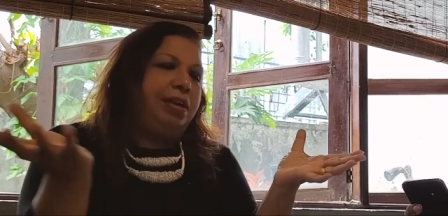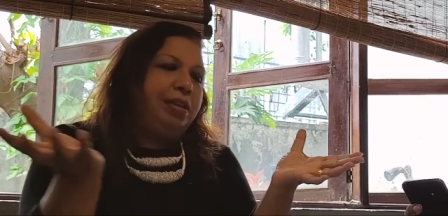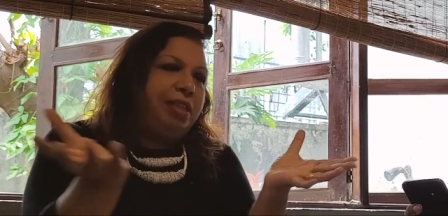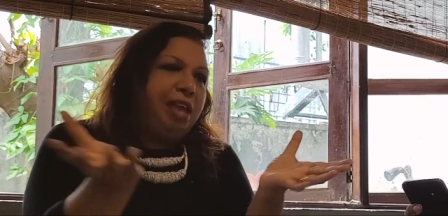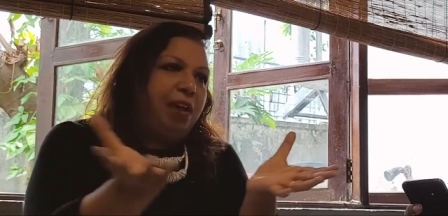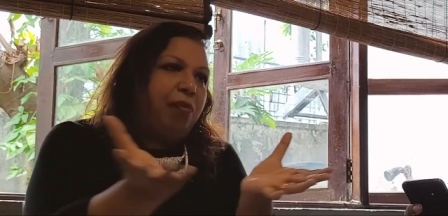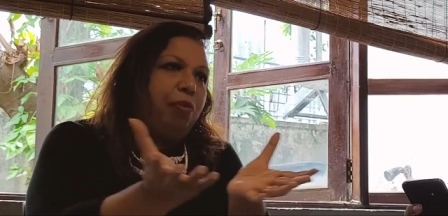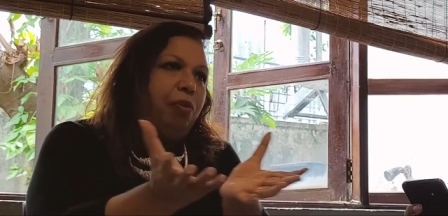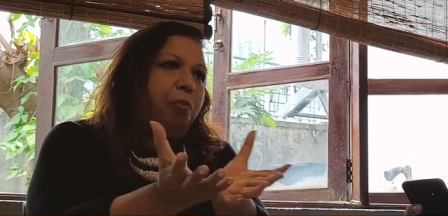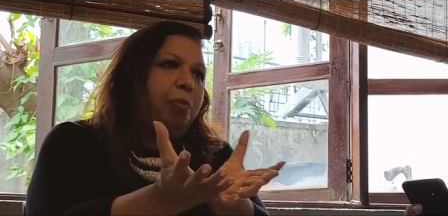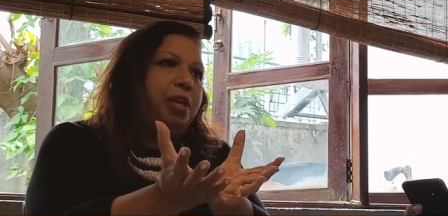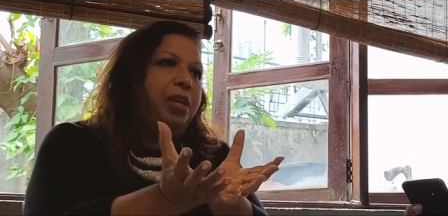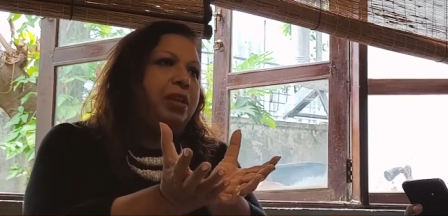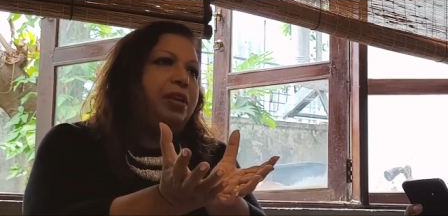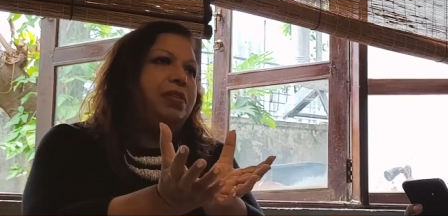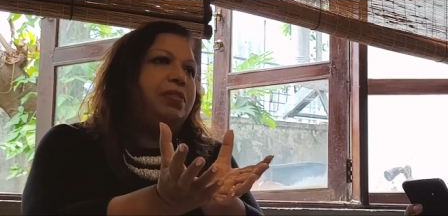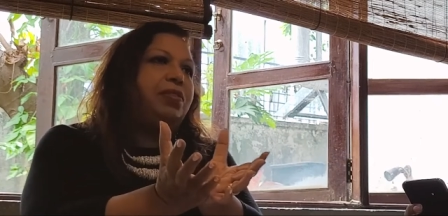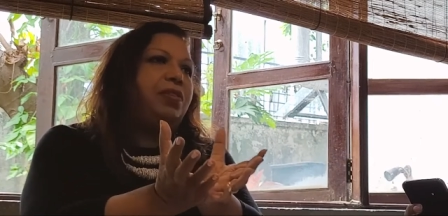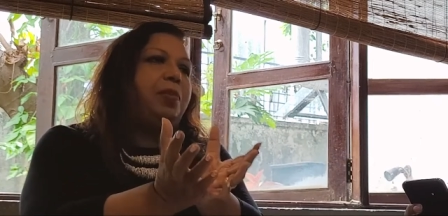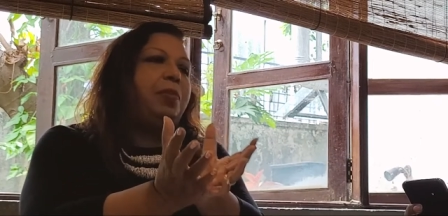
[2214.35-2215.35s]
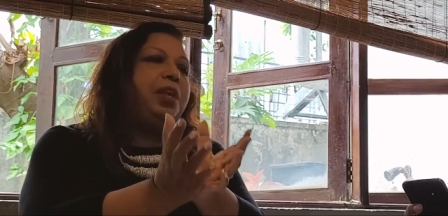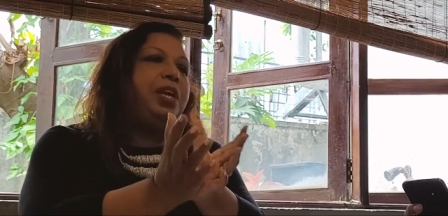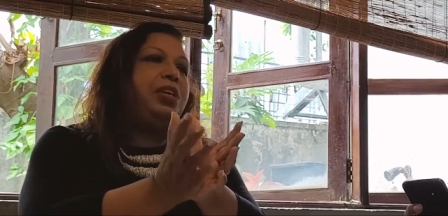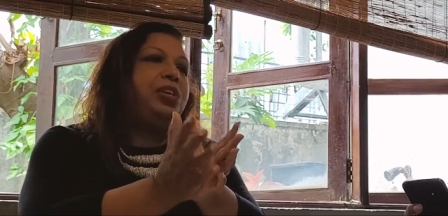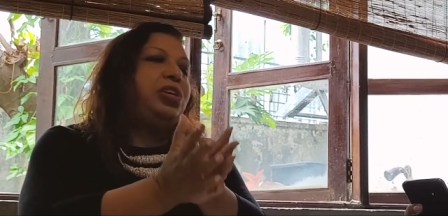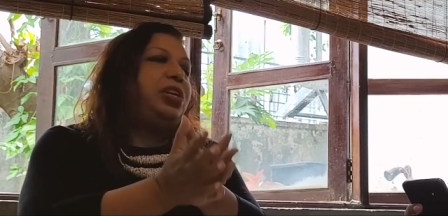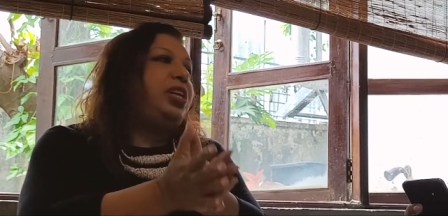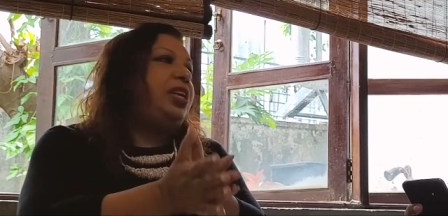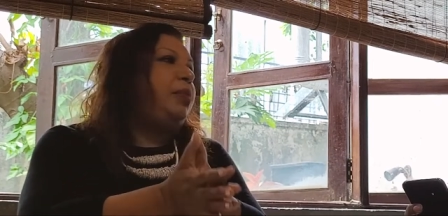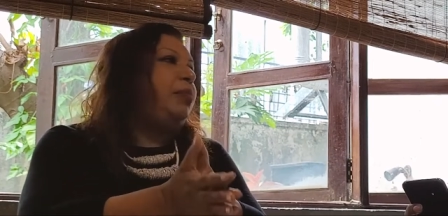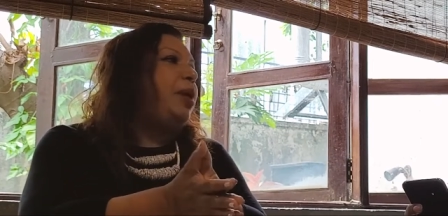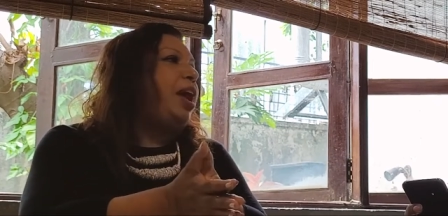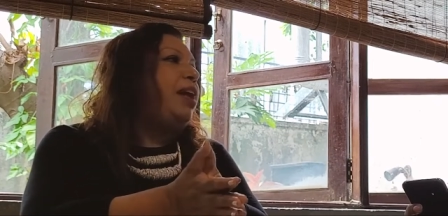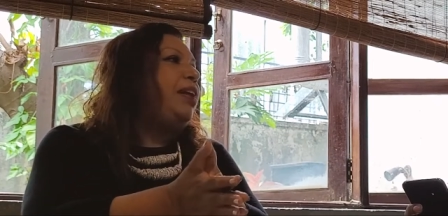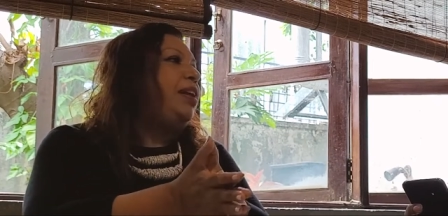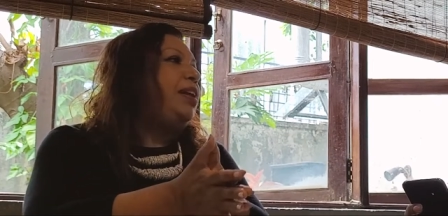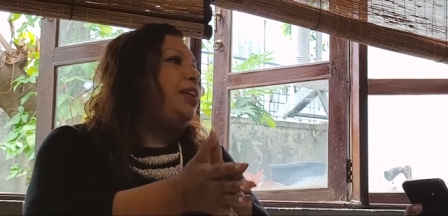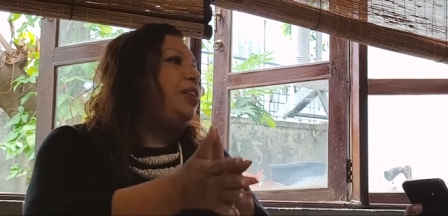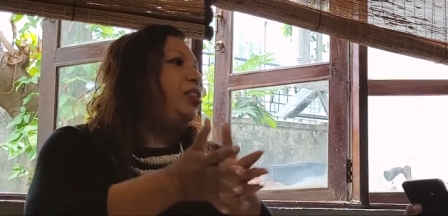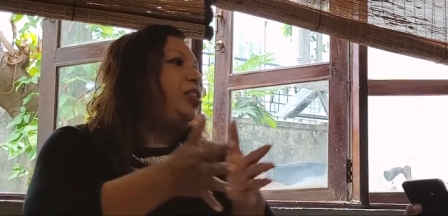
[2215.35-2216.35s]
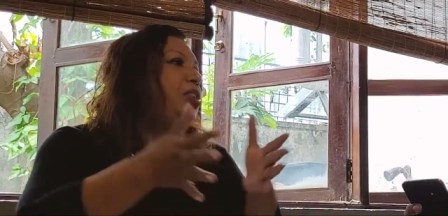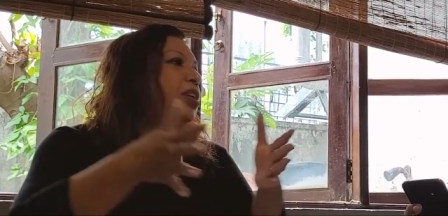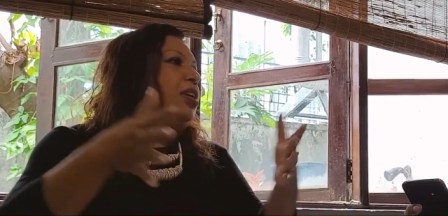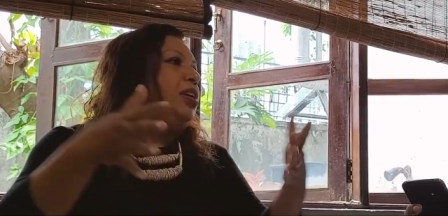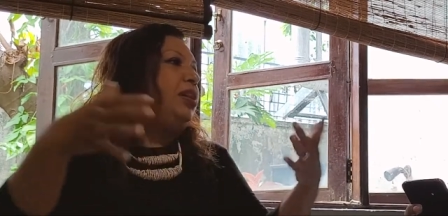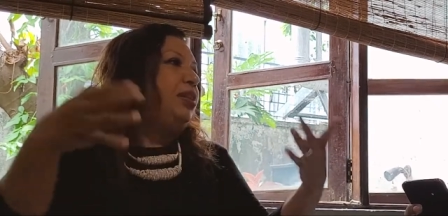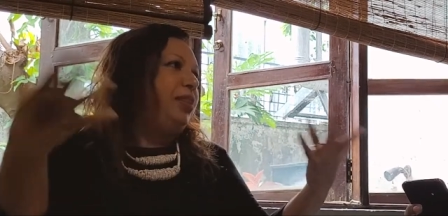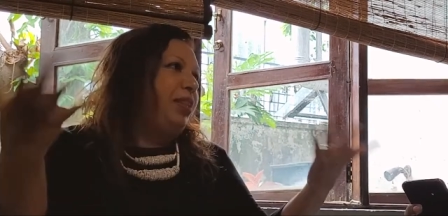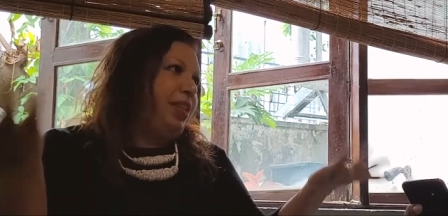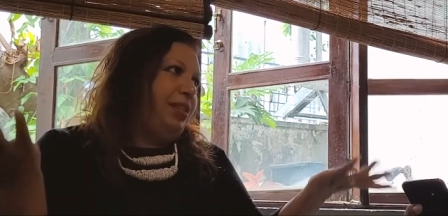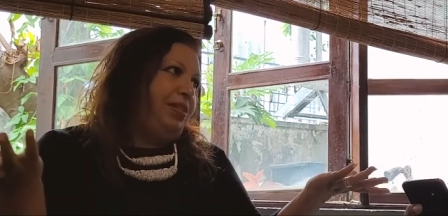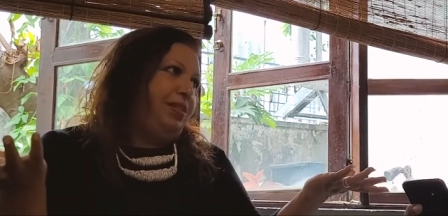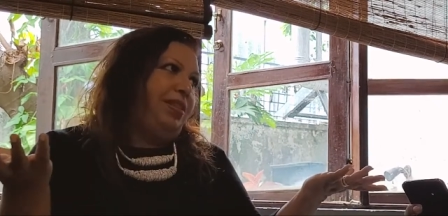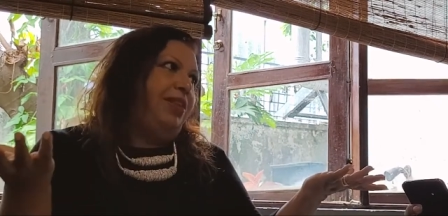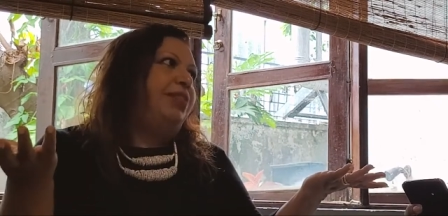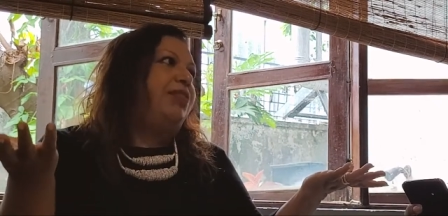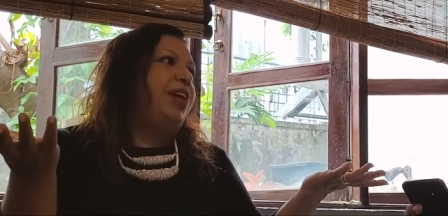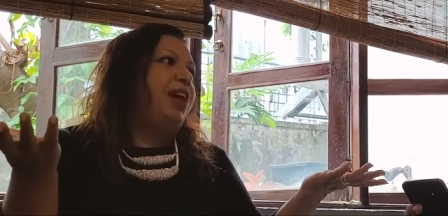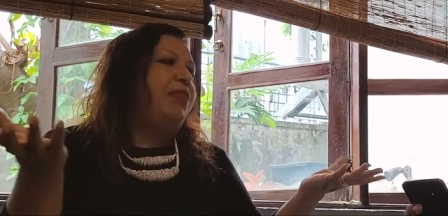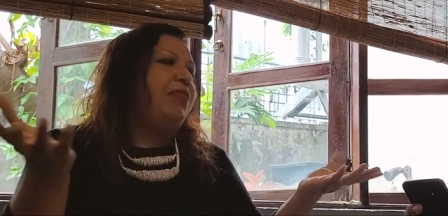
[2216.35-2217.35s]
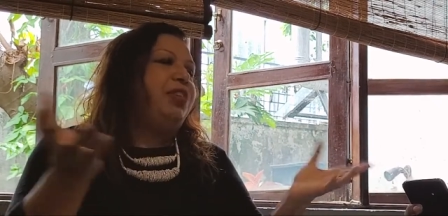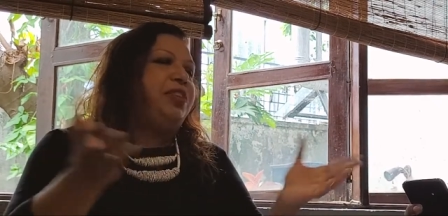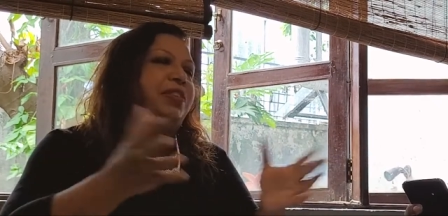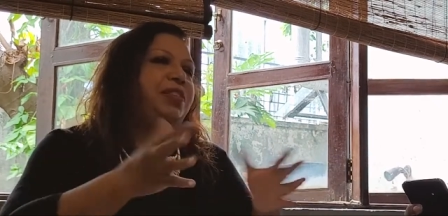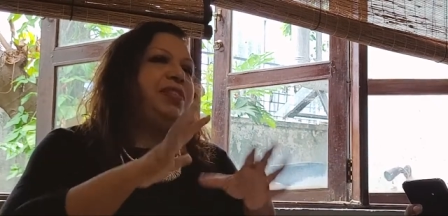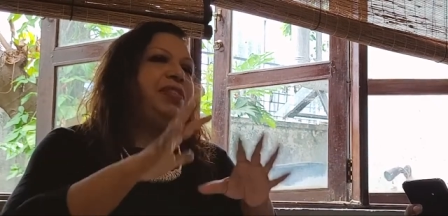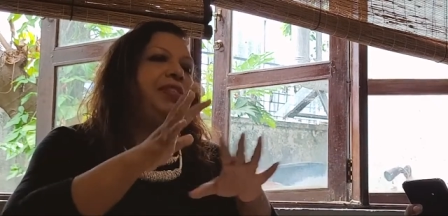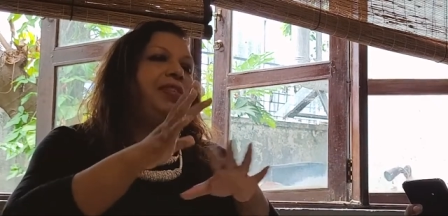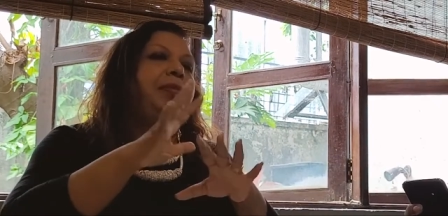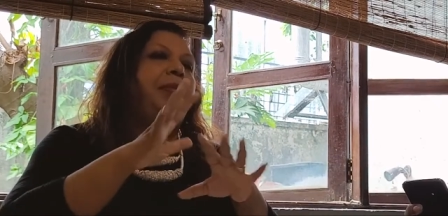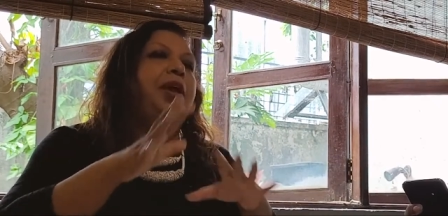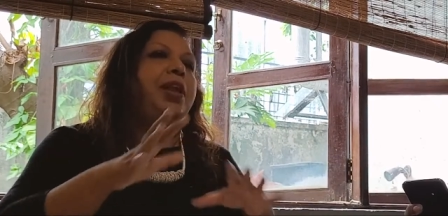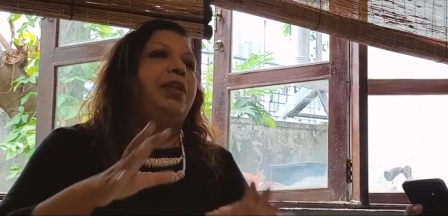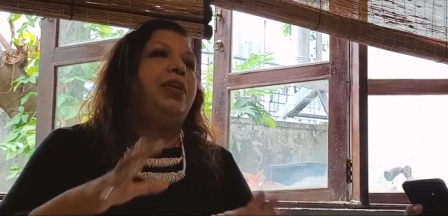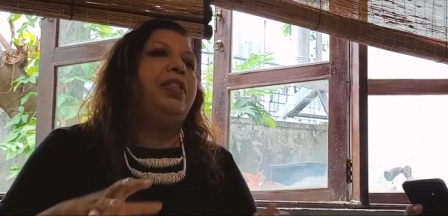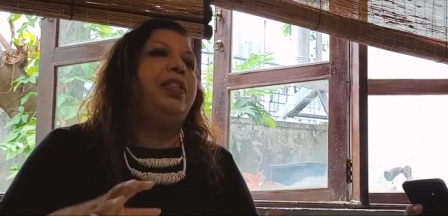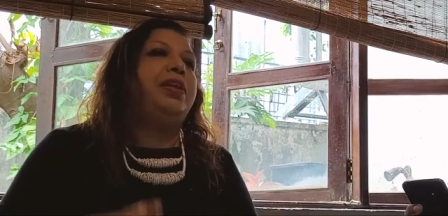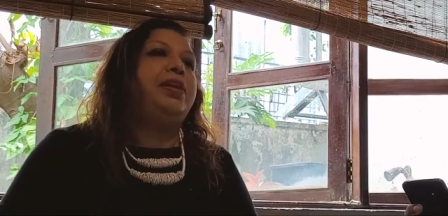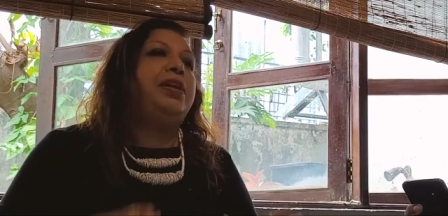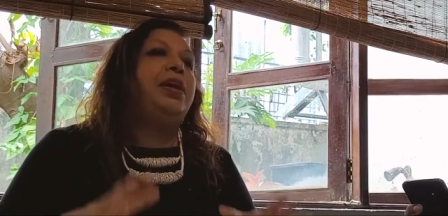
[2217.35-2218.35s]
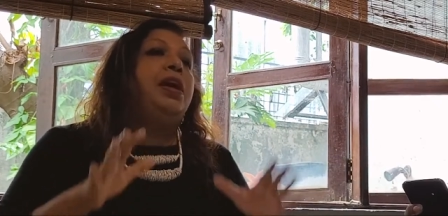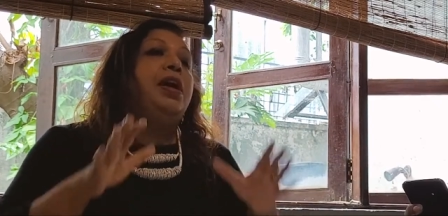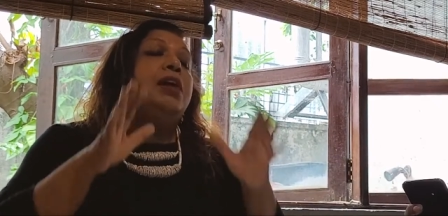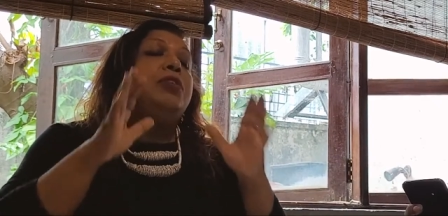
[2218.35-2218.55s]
there won't be discrimination in marriage, that's a draft system and all that.